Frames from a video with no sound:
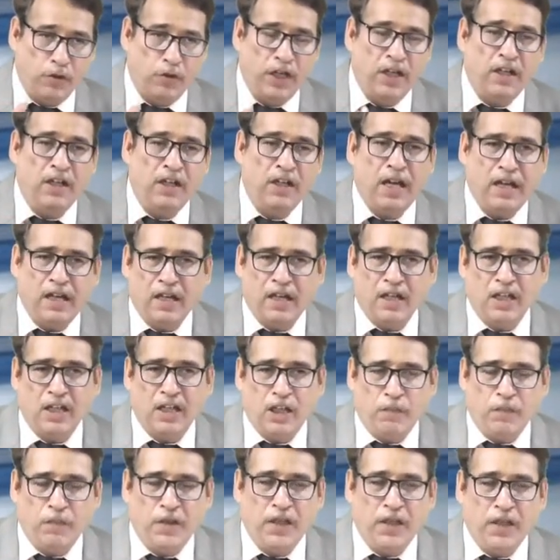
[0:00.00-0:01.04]
Indirectly,
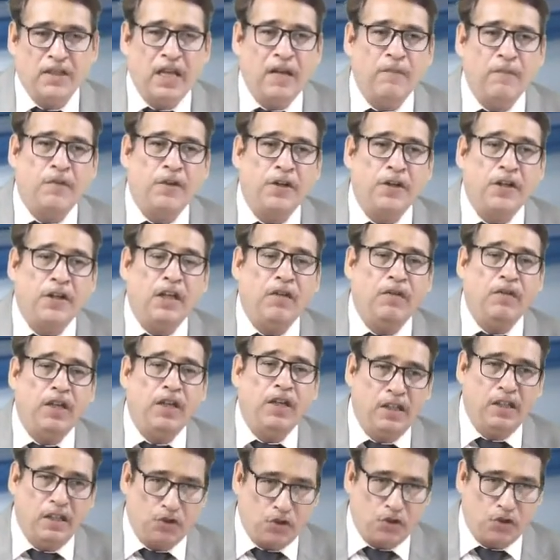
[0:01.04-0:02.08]
it means I am redeeming
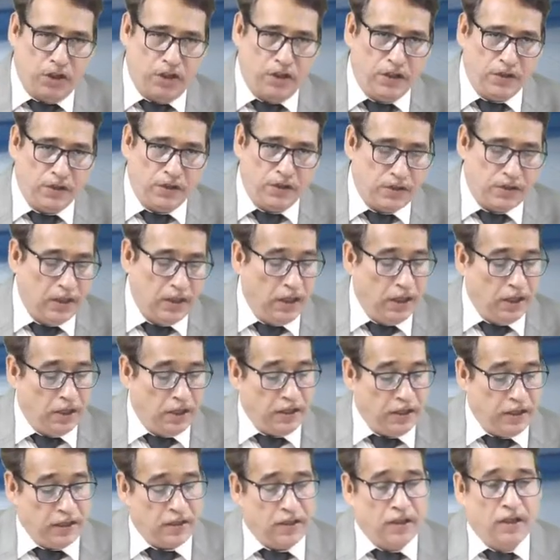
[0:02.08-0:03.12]
the shares,
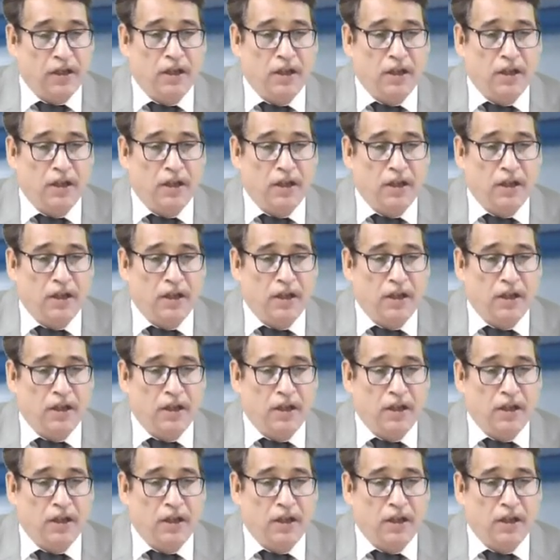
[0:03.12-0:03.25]
correct?